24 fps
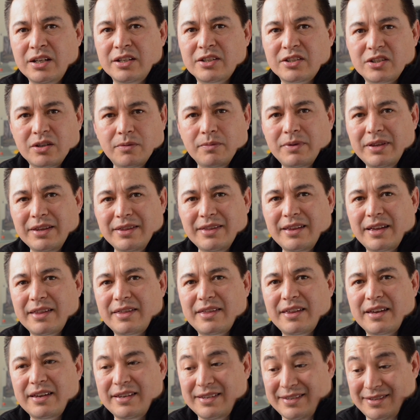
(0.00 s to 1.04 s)
Something
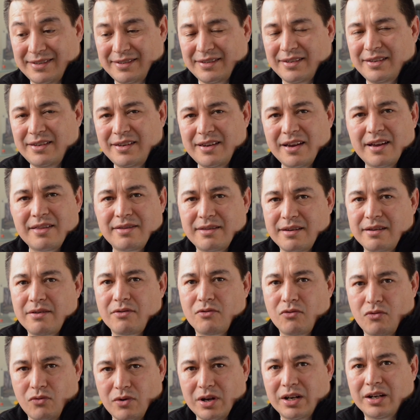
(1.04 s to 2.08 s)
that they see and they
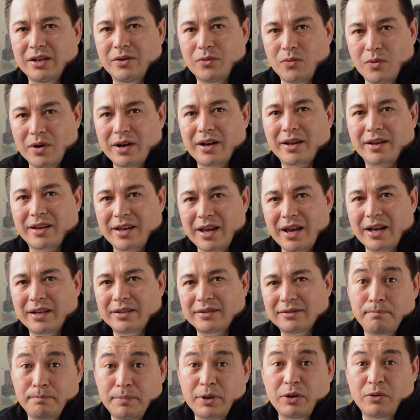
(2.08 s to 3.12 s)
really wanna
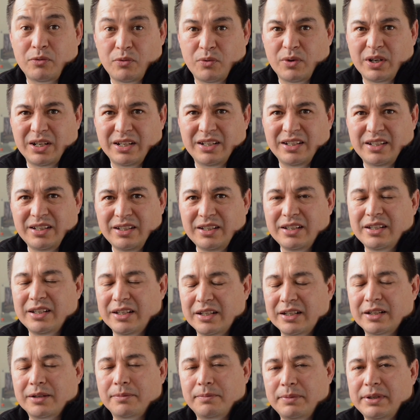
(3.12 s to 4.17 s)
get, but really,
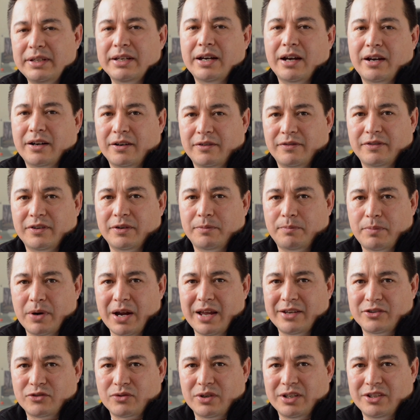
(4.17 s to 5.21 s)
it'll be out of their
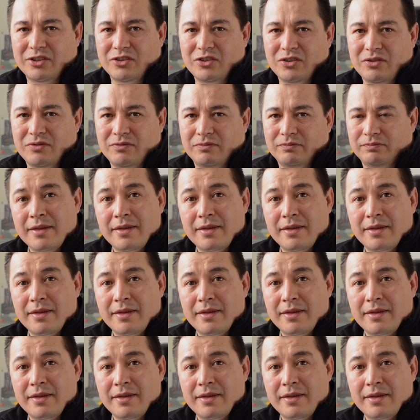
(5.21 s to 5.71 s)
price range.